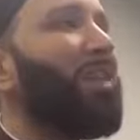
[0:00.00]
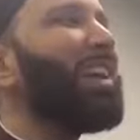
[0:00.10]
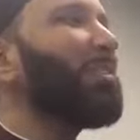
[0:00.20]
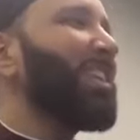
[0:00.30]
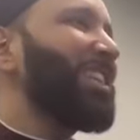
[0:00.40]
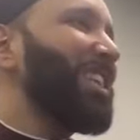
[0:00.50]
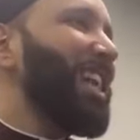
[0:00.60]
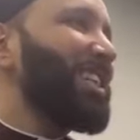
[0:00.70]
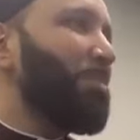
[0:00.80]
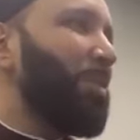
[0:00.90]
the following the
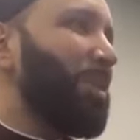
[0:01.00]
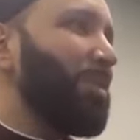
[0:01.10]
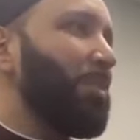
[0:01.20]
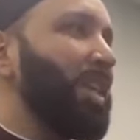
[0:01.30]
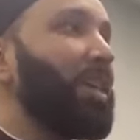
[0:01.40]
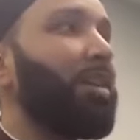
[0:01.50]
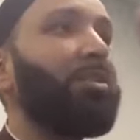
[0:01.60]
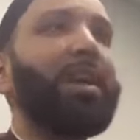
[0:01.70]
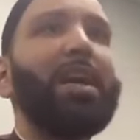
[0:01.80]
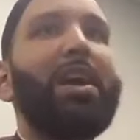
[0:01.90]
janazah part, being
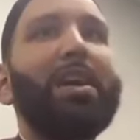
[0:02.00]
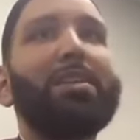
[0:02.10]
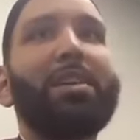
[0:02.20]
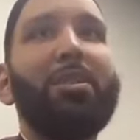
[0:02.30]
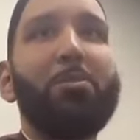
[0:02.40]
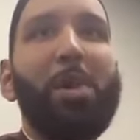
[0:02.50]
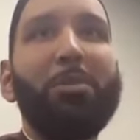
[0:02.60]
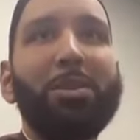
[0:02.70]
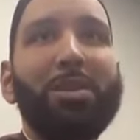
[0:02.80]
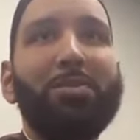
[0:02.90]
another qirat, another
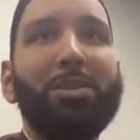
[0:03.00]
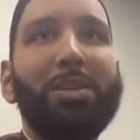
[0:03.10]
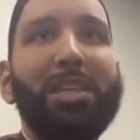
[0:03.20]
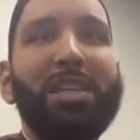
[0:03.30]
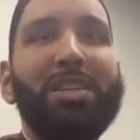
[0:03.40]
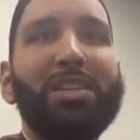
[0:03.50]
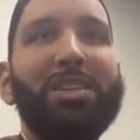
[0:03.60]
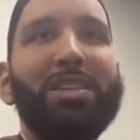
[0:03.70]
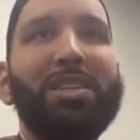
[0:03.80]
mountain of good deeds.